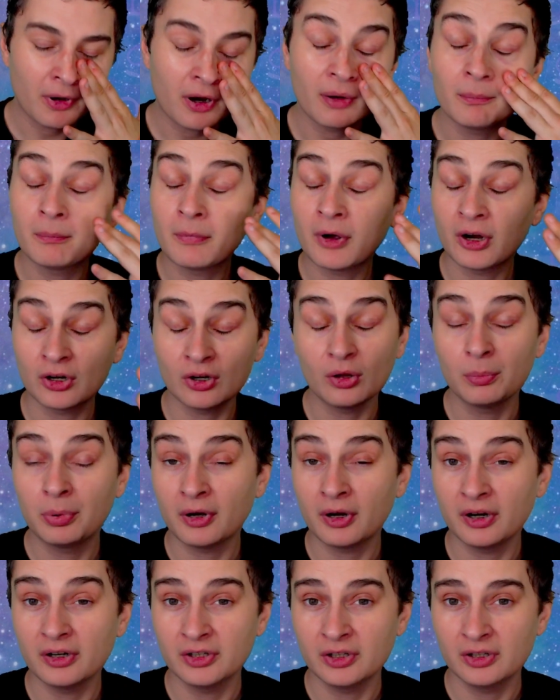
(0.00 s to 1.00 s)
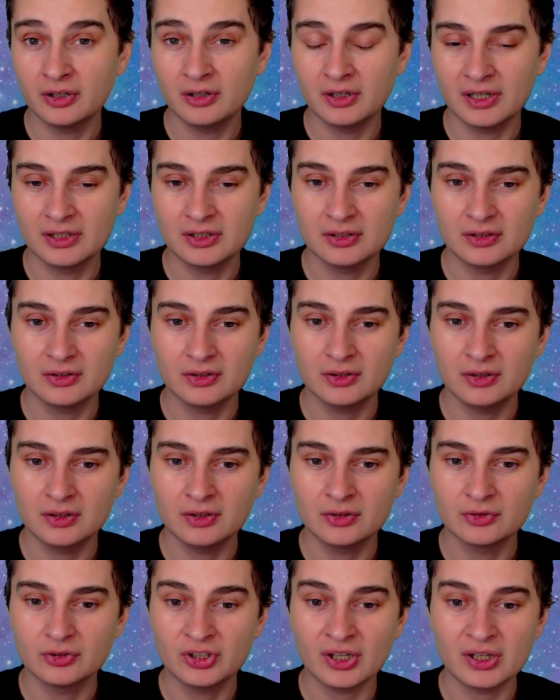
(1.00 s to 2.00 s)
marital partner, and you
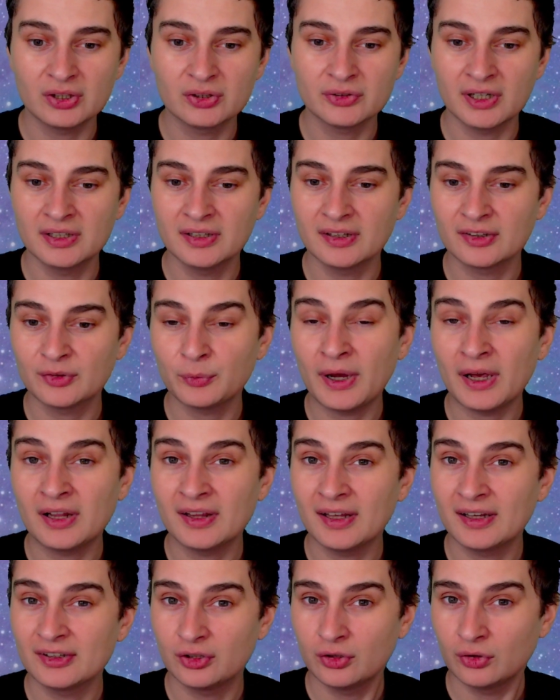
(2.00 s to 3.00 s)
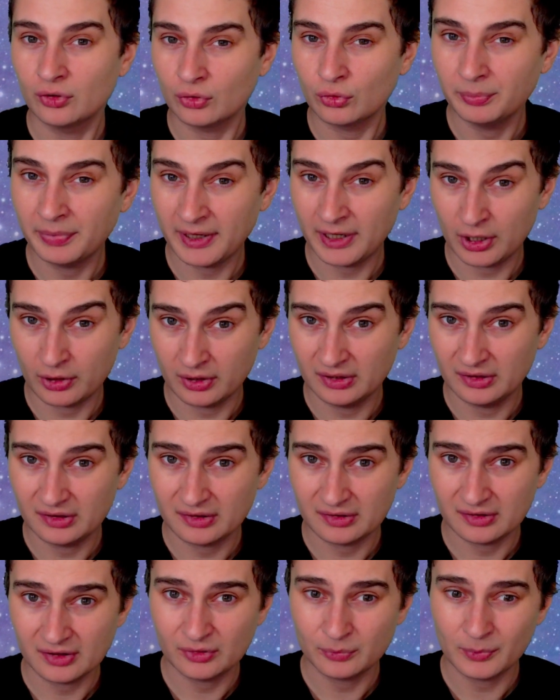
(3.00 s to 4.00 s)
know, children, as well as your own
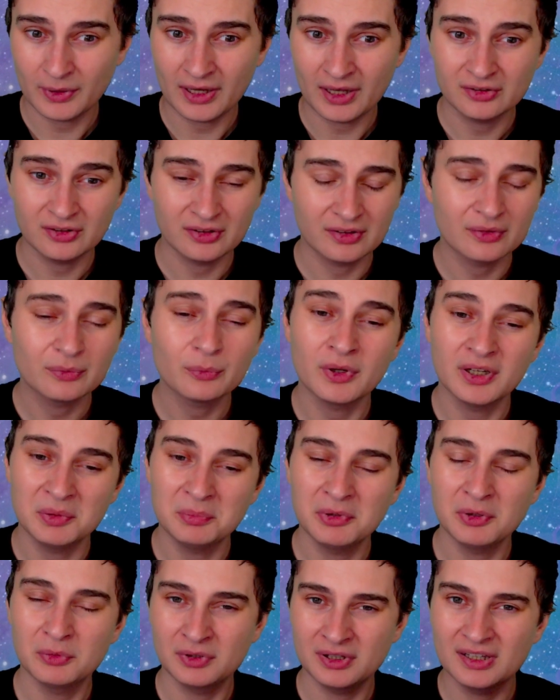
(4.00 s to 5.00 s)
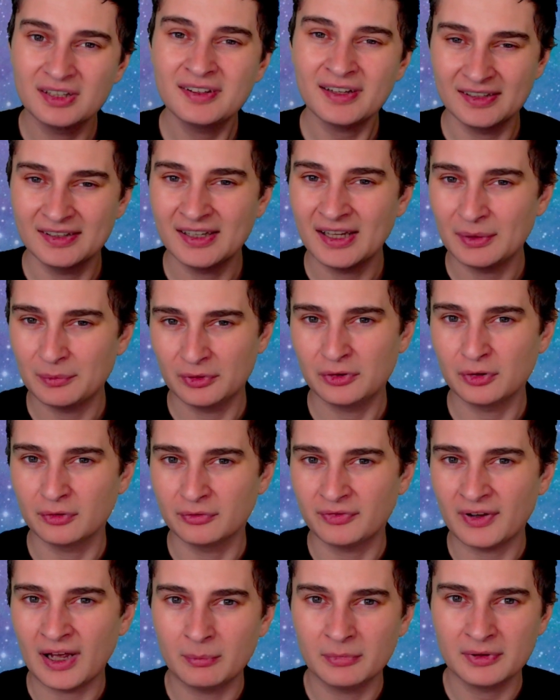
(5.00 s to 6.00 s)
parents as well. Just want to be really tight knit with your
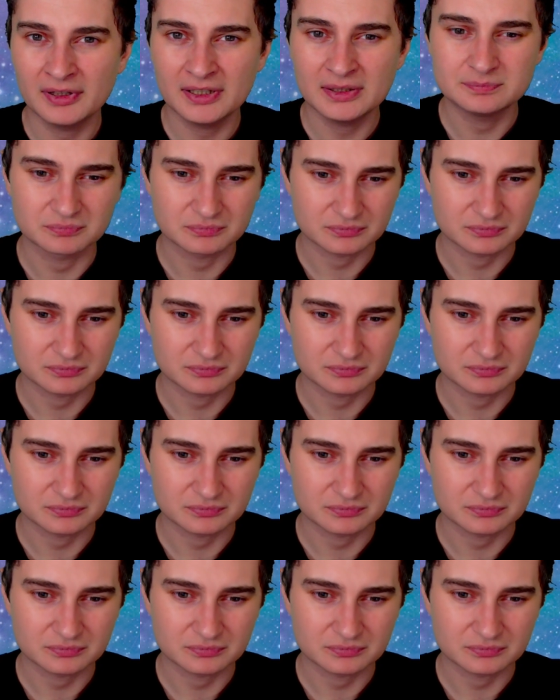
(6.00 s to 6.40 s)
family.